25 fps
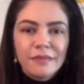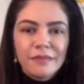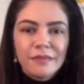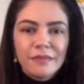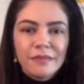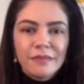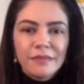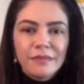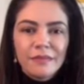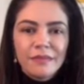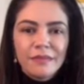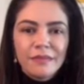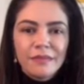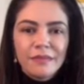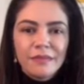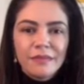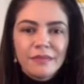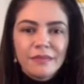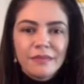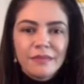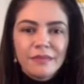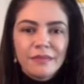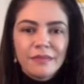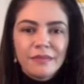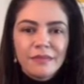
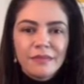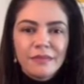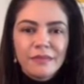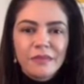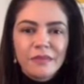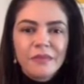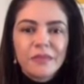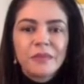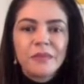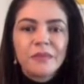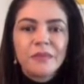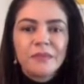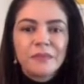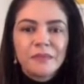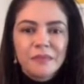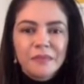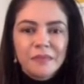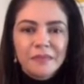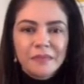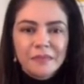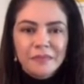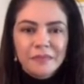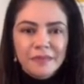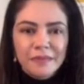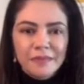
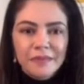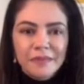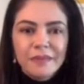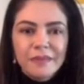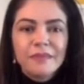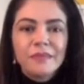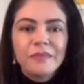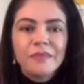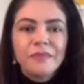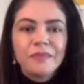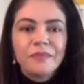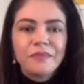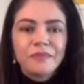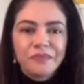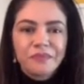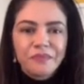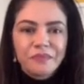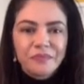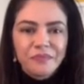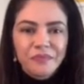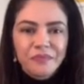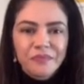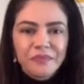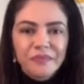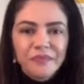
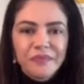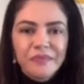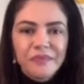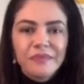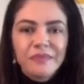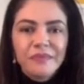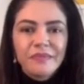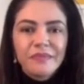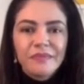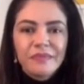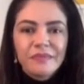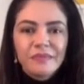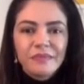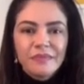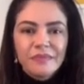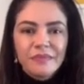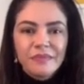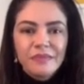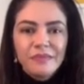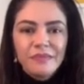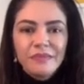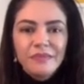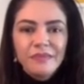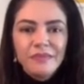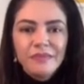
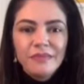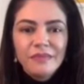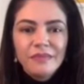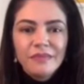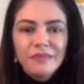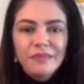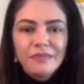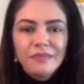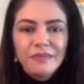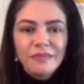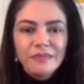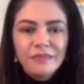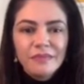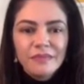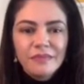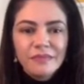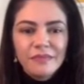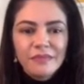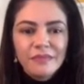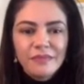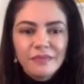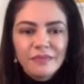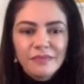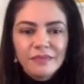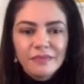
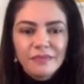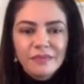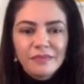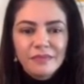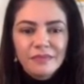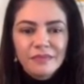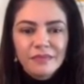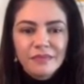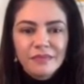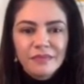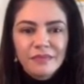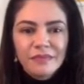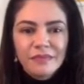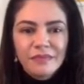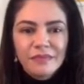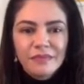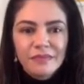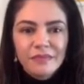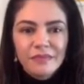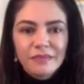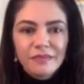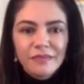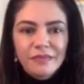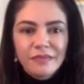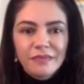
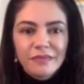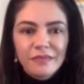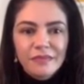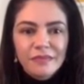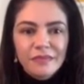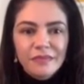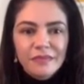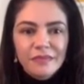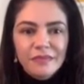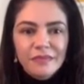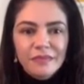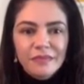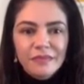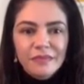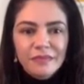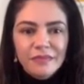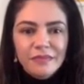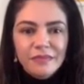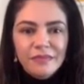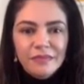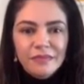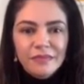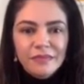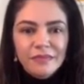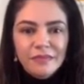
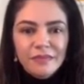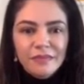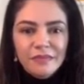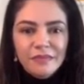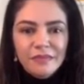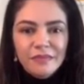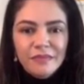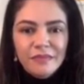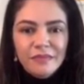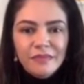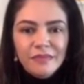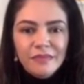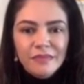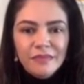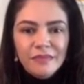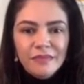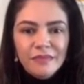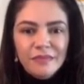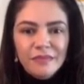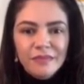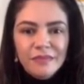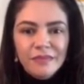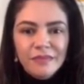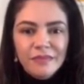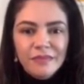This person isn't speaking.